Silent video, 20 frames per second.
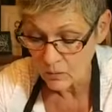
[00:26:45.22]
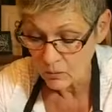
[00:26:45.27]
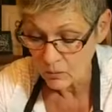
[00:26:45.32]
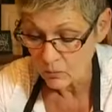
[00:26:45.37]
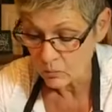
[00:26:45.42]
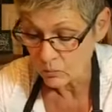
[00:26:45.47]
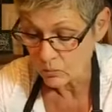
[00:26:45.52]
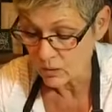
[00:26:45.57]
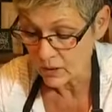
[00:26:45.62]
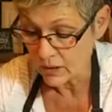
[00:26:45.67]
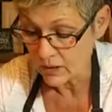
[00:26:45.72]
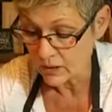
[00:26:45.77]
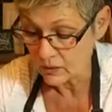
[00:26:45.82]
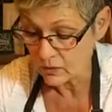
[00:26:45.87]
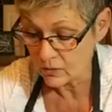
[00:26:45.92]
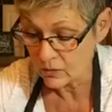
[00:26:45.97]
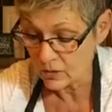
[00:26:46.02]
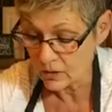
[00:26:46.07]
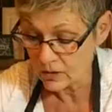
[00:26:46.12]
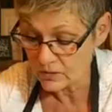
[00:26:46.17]
right
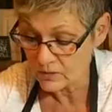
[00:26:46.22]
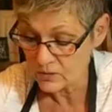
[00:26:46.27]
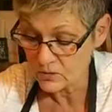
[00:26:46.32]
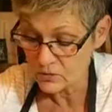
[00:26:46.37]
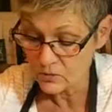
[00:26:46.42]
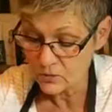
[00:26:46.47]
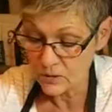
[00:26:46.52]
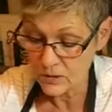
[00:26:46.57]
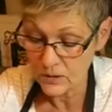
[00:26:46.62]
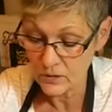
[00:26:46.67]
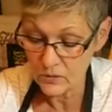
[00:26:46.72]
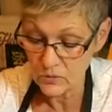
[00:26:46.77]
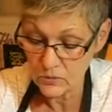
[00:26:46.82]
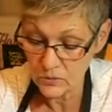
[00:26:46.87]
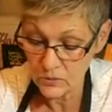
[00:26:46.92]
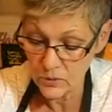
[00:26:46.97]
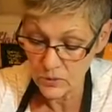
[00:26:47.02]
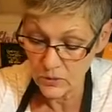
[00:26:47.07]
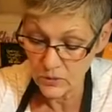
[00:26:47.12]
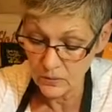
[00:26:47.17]
across the
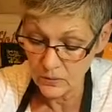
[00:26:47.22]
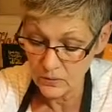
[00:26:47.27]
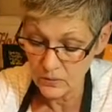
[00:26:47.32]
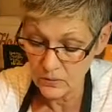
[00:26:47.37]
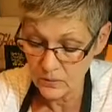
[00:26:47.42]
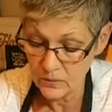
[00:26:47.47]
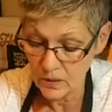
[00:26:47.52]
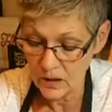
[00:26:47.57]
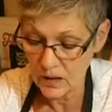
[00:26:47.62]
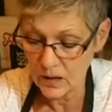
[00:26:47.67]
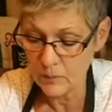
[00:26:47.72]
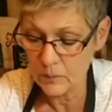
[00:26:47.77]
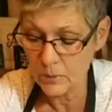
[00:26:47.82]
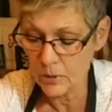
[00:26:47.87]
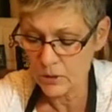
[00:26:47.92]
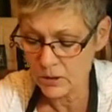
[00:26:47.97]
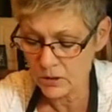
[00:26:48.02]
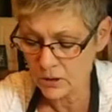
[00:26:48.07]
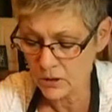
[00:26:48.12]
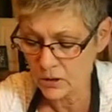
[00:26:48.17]
transfer. And I'm
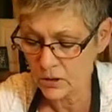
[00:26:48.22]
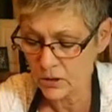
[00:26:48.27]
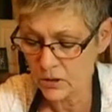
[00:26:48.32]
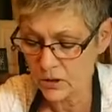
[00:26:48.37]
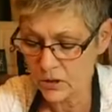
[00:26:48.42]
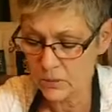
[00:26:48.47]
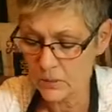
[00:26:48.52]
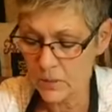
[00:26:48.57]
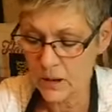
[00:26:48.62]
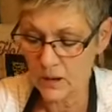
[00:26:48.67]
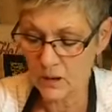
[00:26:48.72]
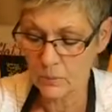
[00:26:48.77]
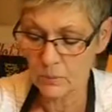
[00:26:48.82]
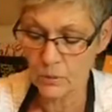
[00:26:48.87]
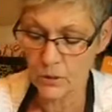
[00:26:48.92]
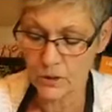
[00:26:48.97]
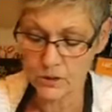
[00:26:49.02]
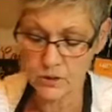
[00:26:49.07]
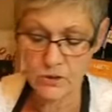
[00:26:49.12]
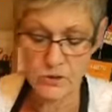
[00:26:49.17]
putting a good amount of
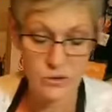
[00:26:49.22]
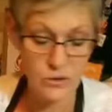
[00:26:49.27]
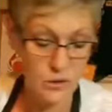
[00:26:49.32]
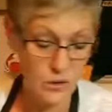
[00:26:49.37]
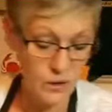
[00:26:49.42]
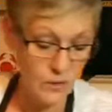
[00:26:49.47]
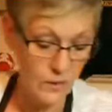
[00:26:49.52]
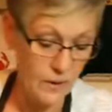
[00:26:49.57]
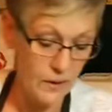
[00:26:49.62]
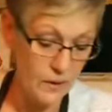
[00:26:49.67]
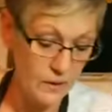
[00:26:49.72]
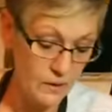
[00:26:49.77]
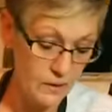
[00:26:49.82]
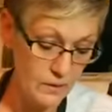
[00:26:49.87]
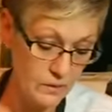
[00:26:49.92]
pressure on that,